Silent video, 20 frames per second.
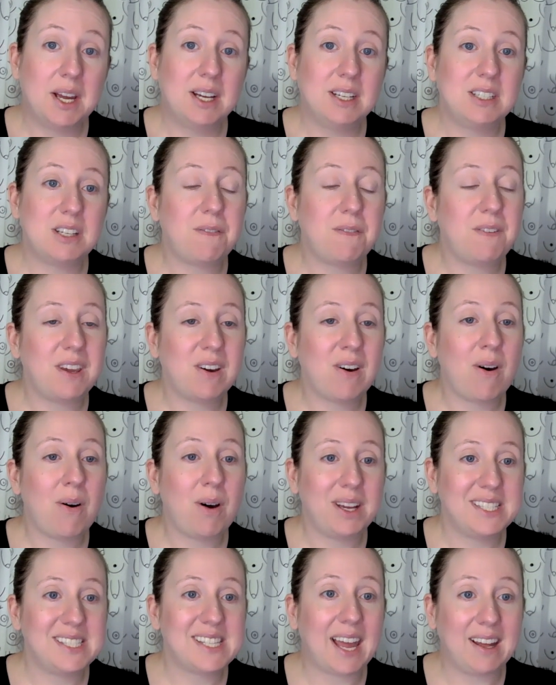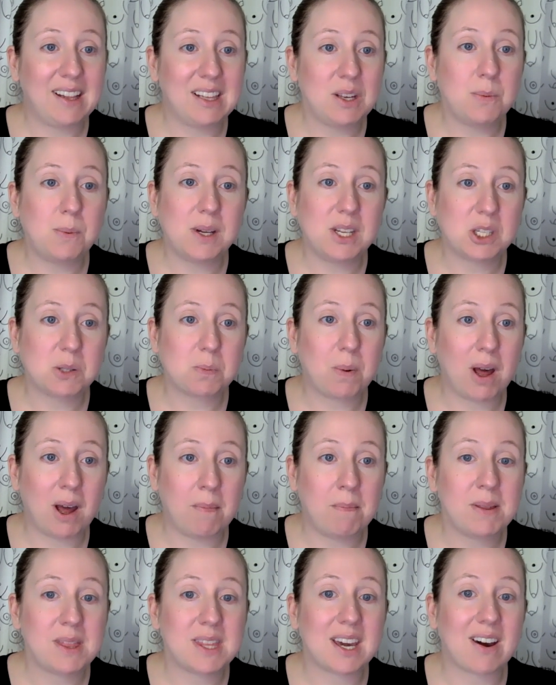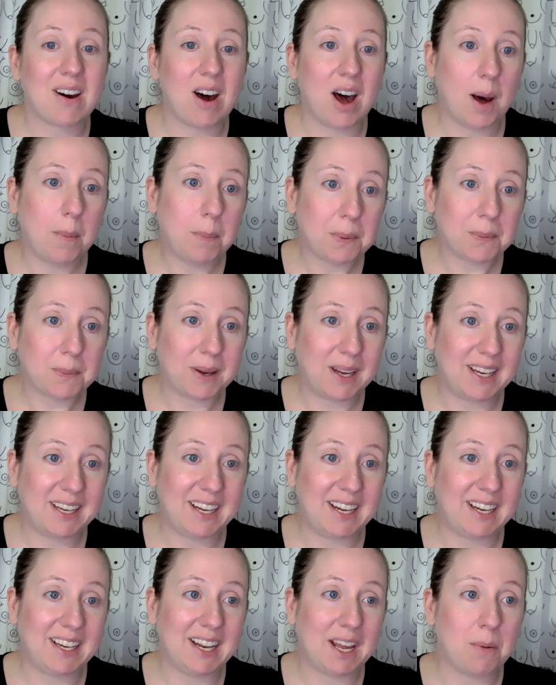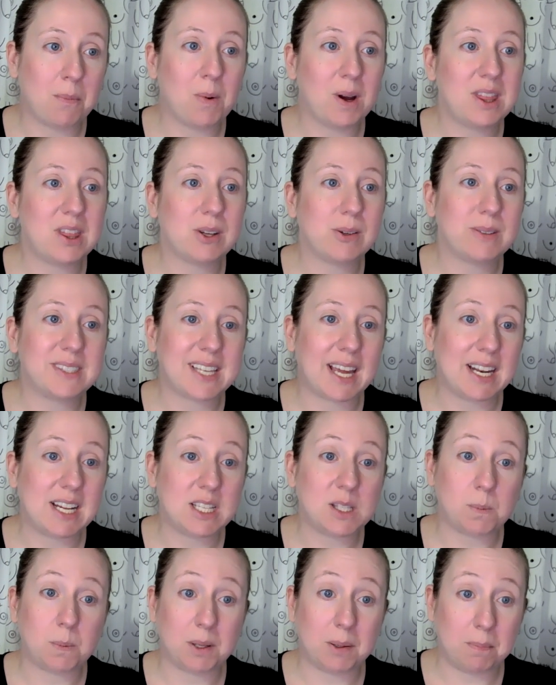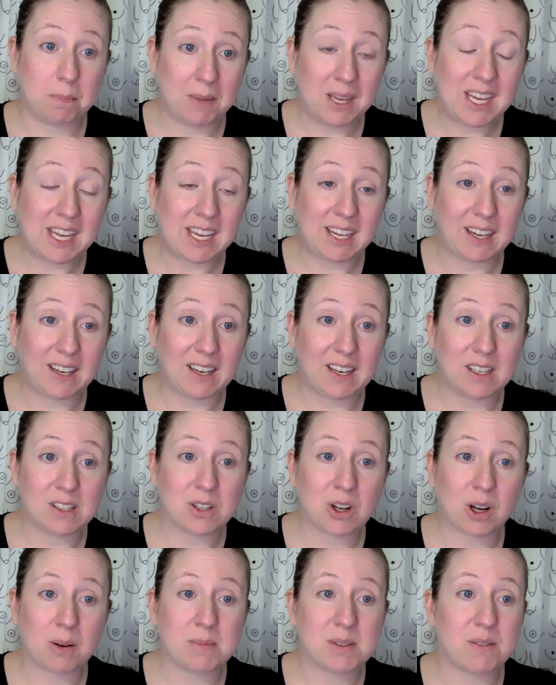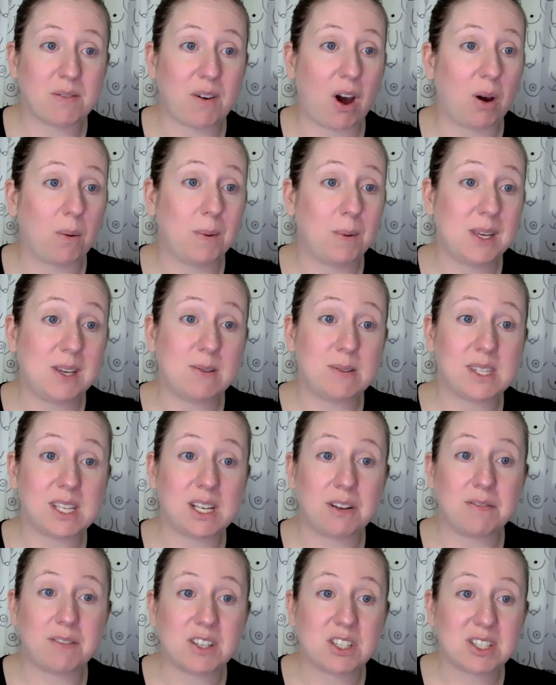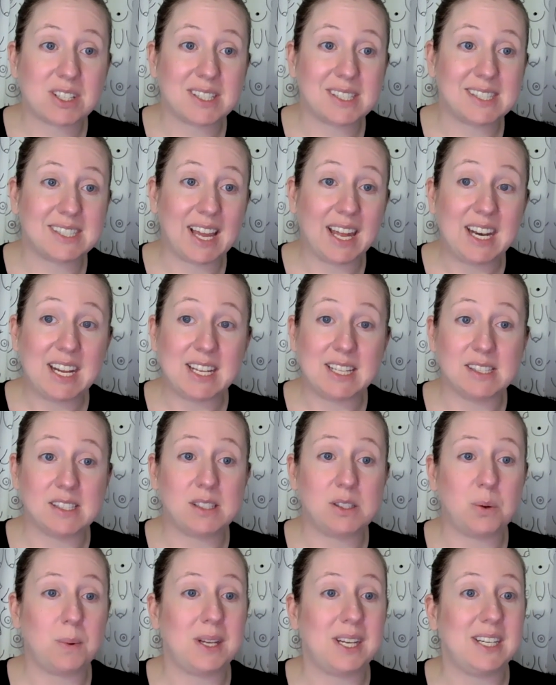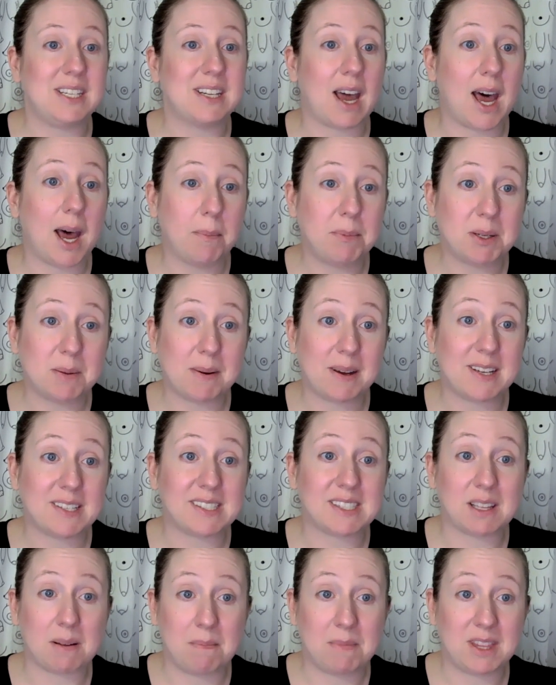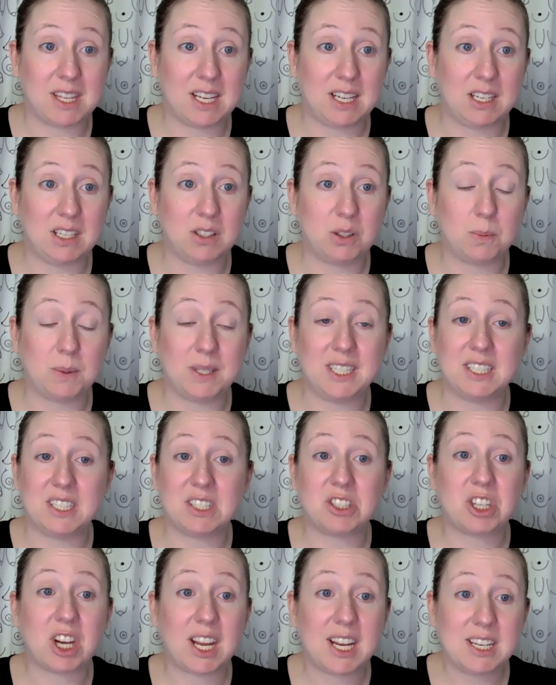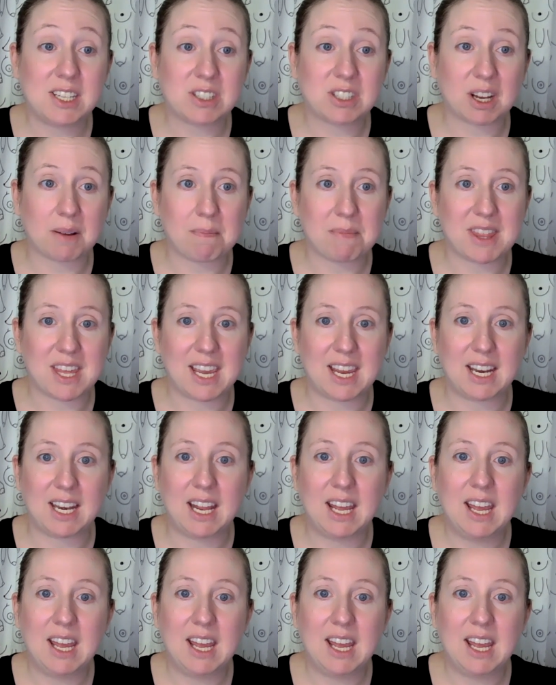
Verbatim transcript: to figure out exactly which pump they're operating and what those settings would mean in terms of are we using efficient settings? Do we need to optimize something? Do we need to change something?